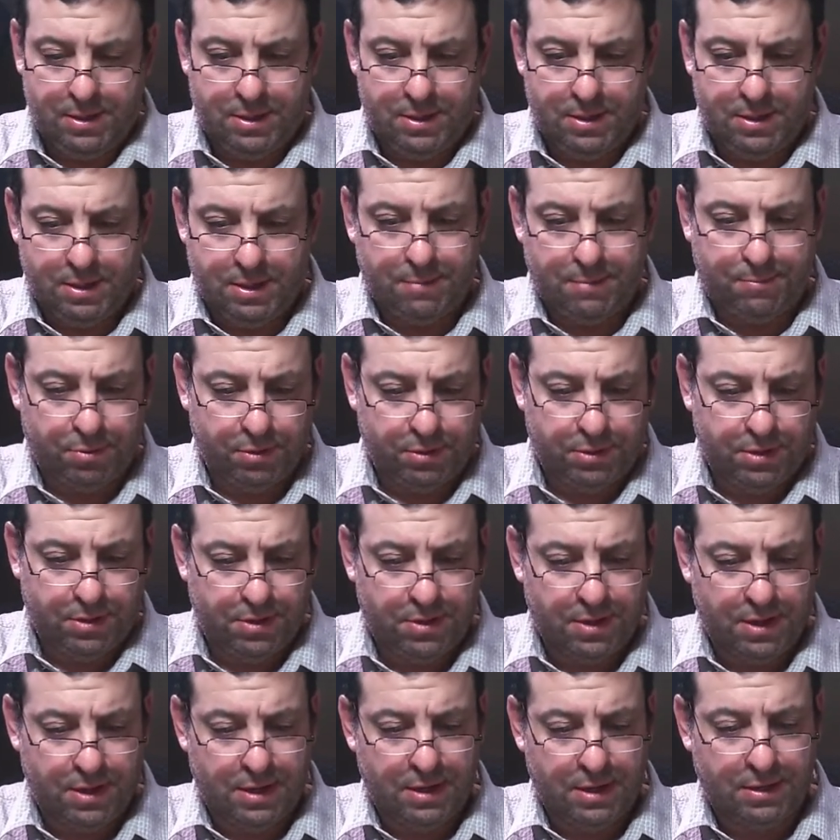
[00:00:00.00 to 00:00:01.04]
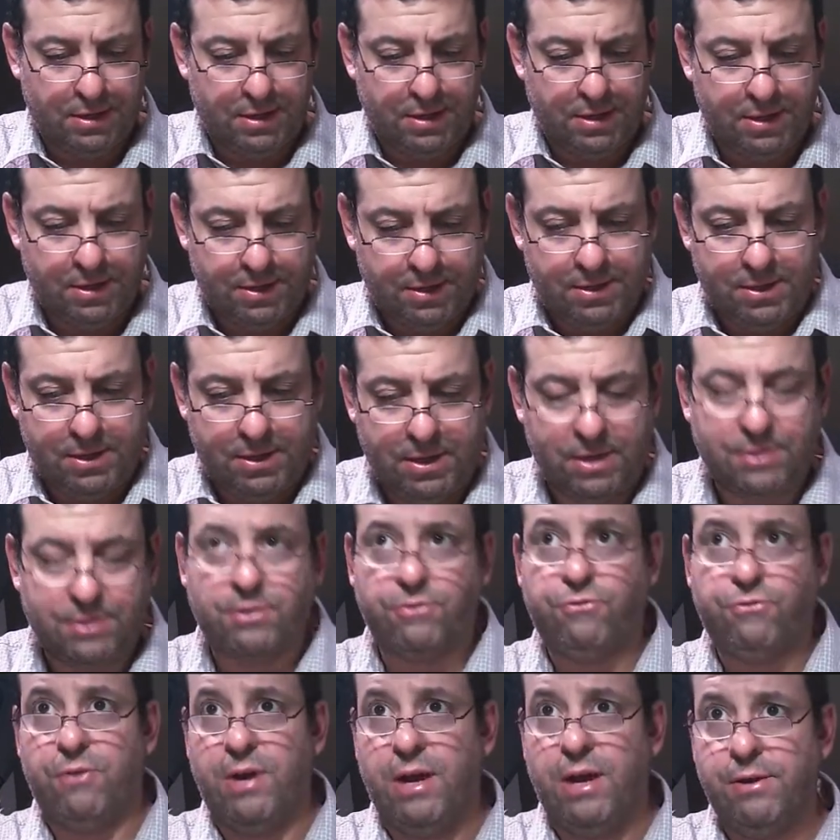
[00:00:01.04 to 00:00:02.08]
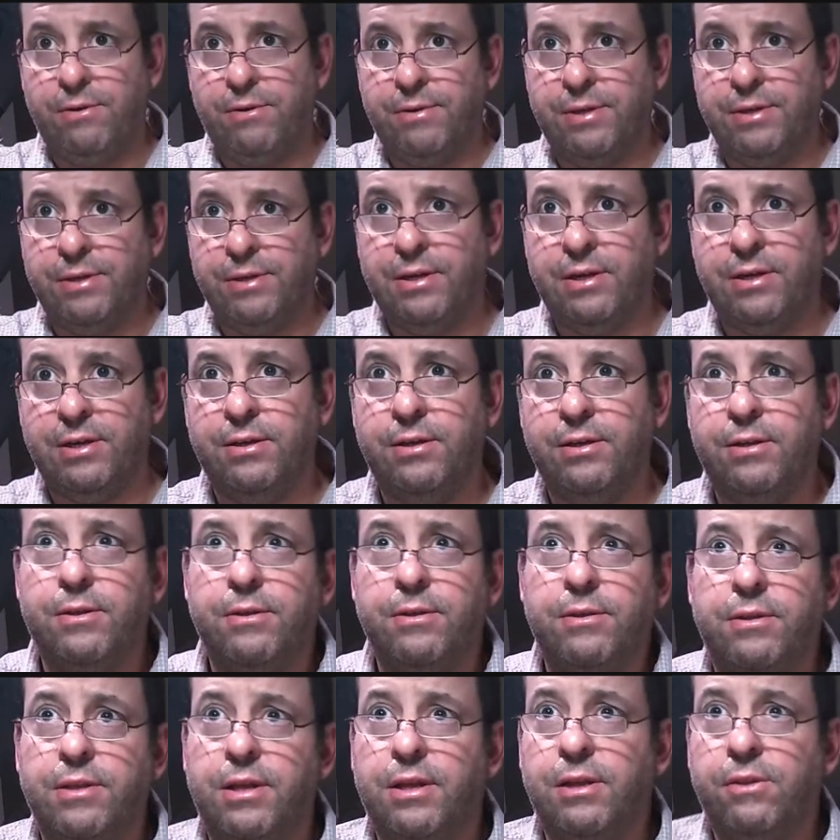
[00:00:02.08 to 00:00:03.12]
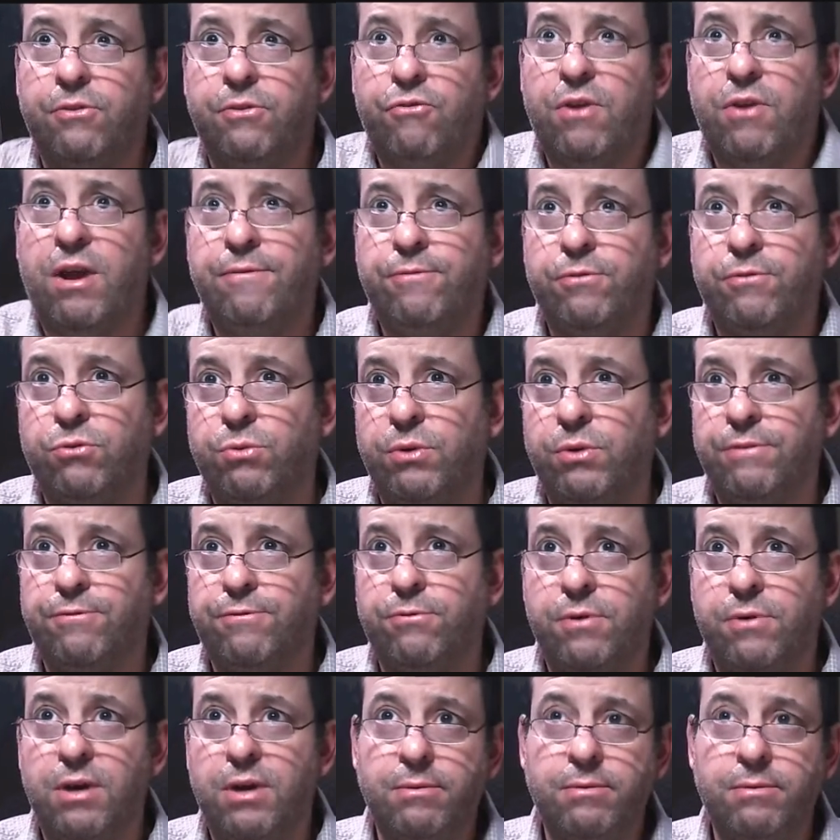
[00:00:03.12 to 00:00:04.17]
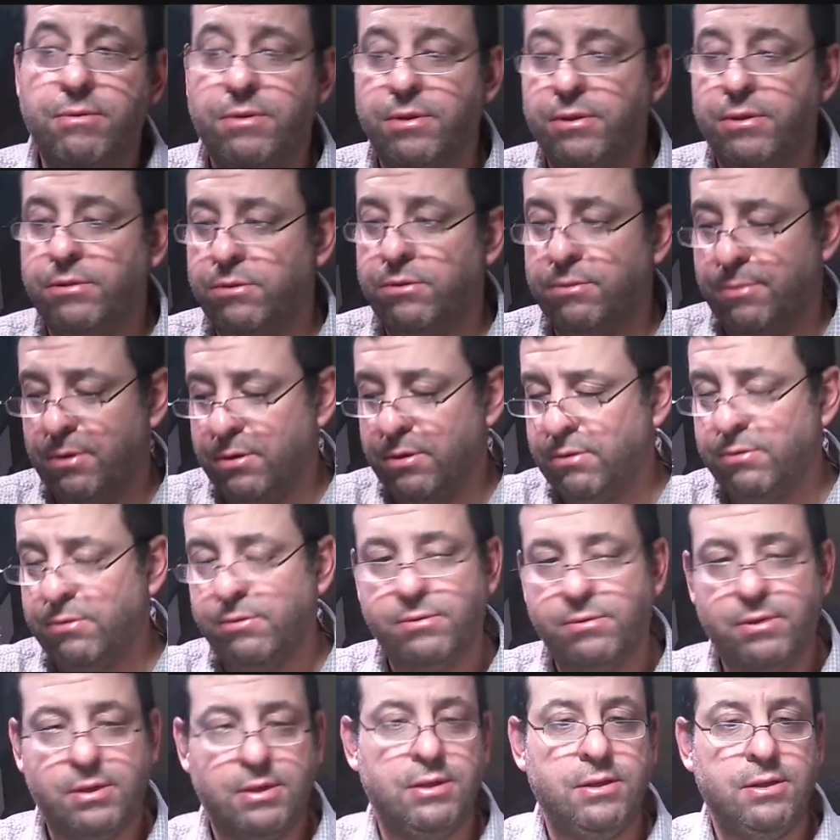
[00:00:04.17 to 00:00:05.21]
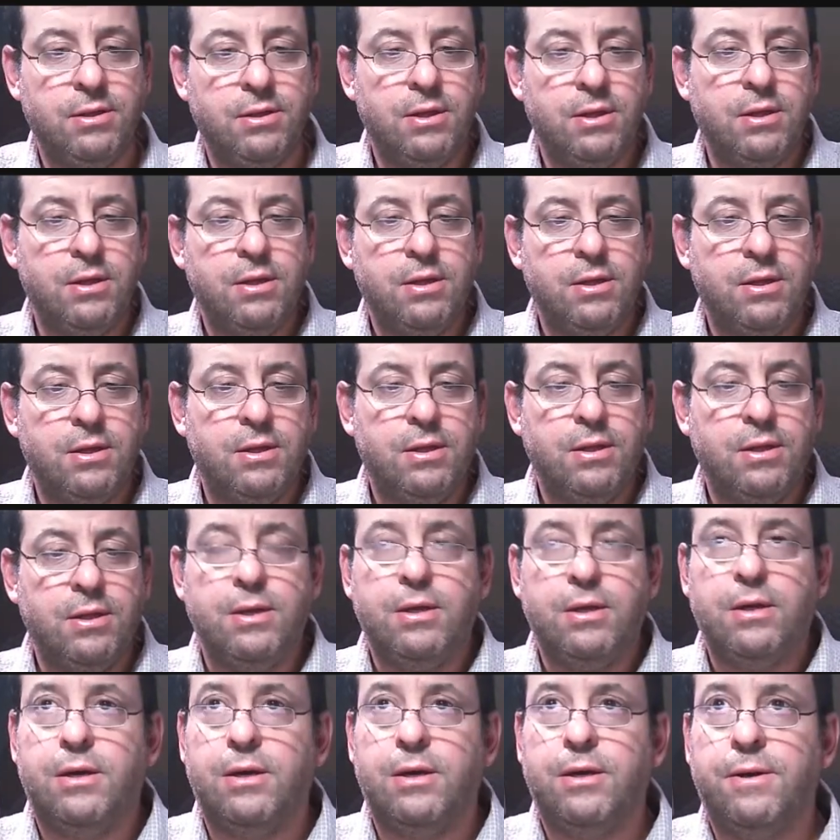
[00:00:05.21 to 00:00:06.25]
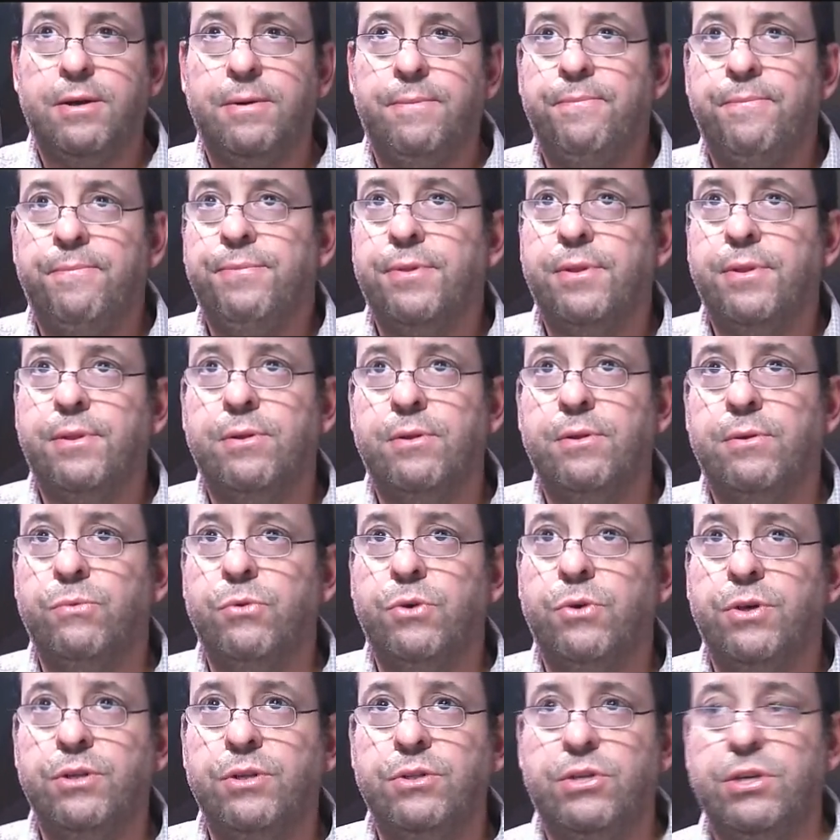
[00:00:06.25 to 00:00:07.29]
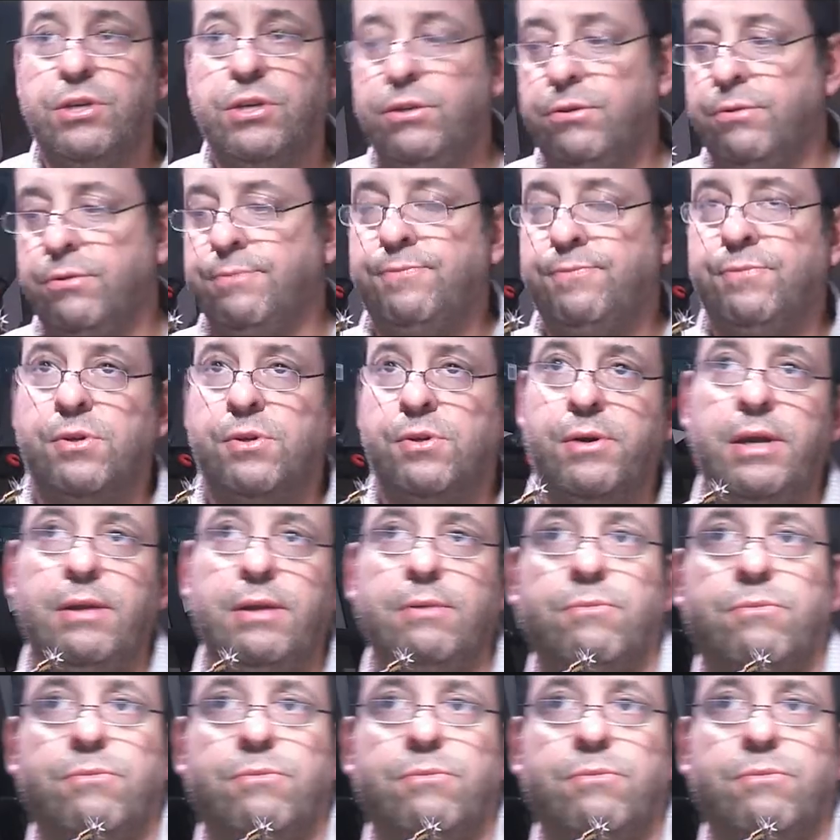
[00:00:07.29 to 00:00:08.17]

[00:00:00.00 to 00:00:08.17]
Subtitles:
I'll put this on the dryer and let it dry for 24 hours, and tomorrow I will continue. All right,